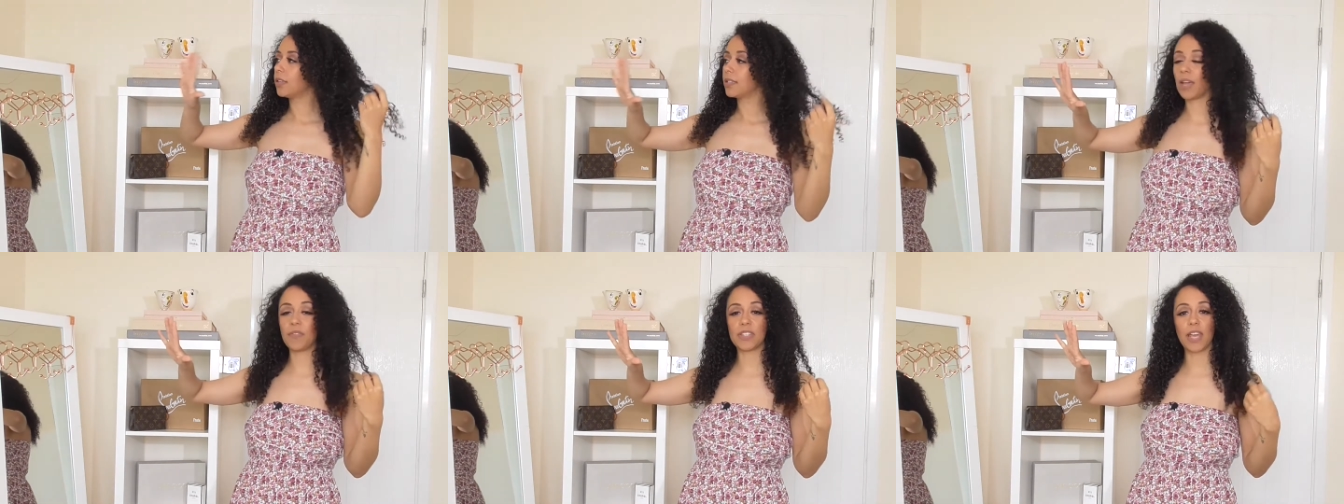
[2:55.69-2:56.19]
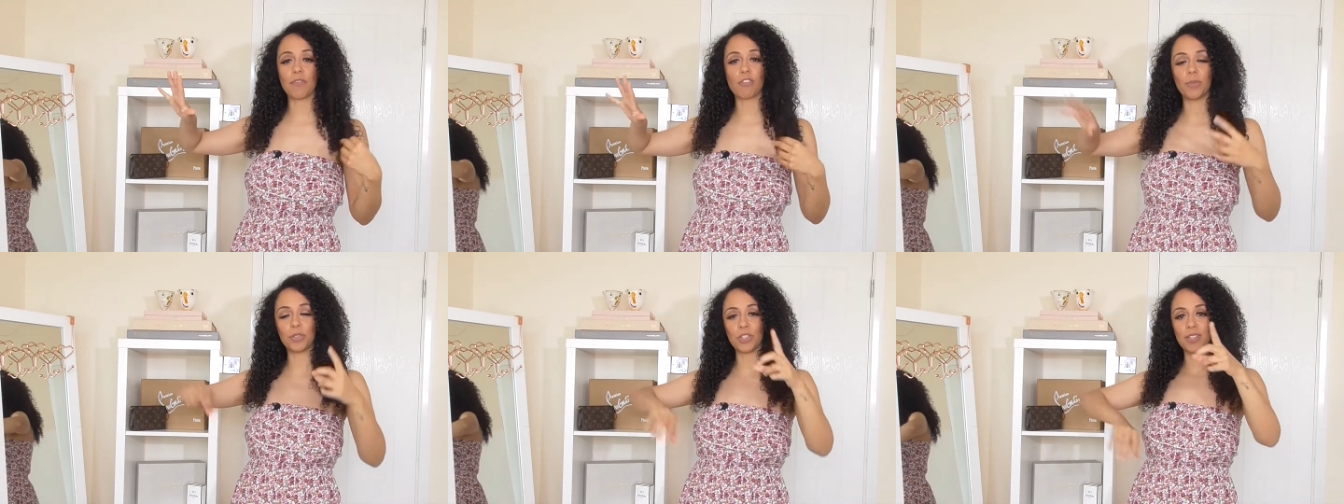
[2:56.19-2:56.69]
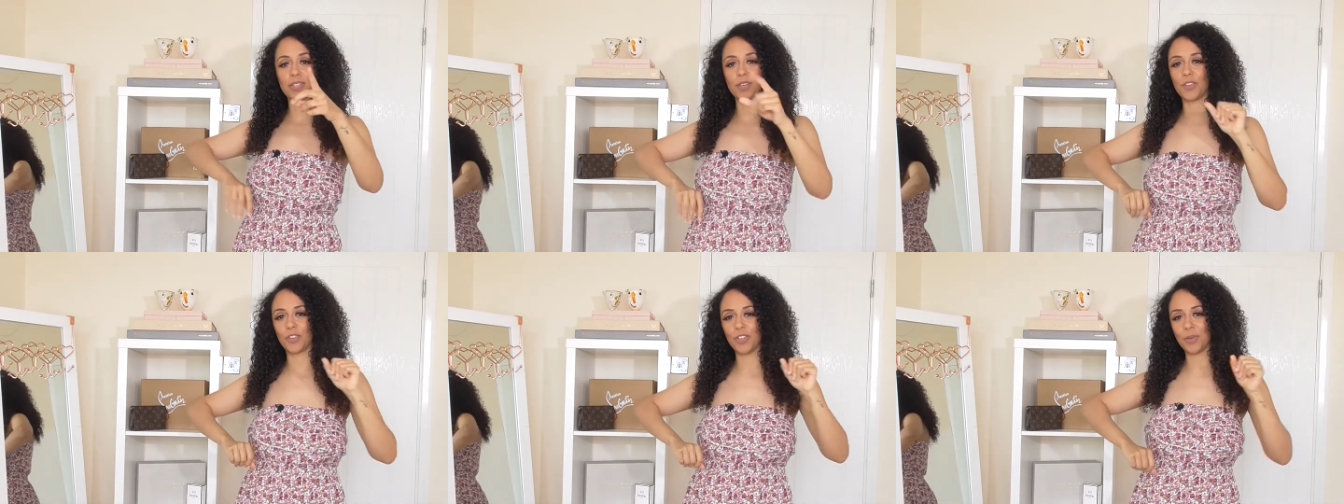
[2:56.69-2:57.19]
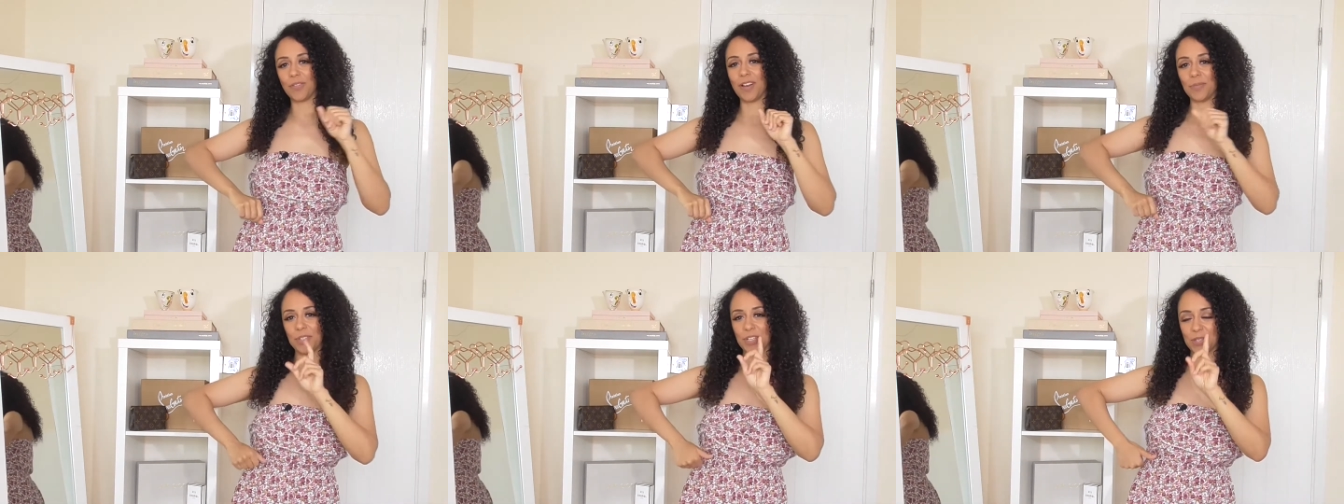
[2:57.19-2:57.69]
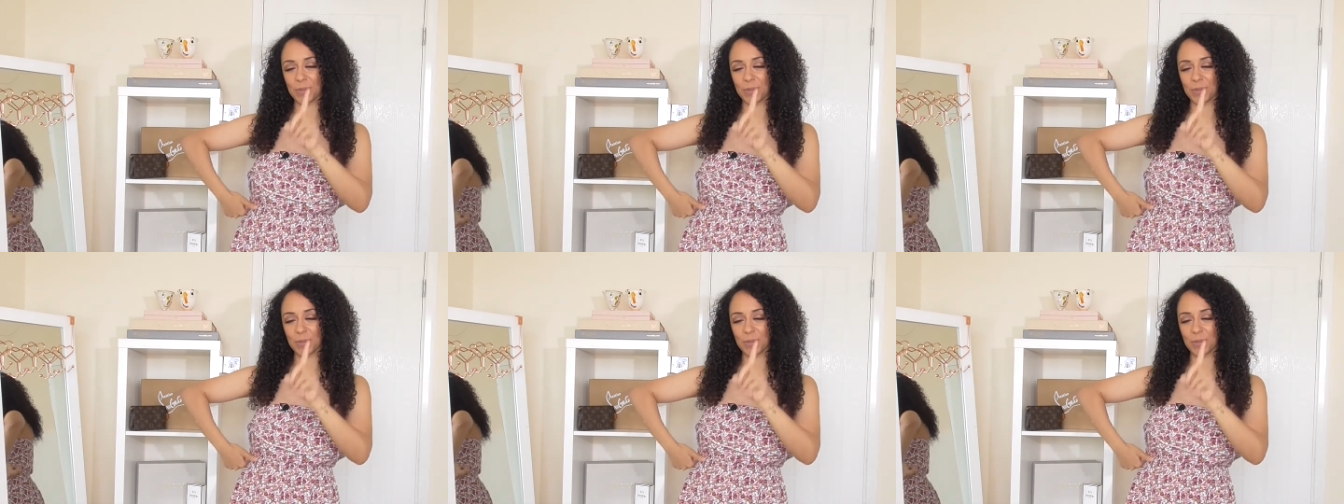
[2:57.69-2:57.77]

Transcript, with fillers: savvy saver options if you're new around here.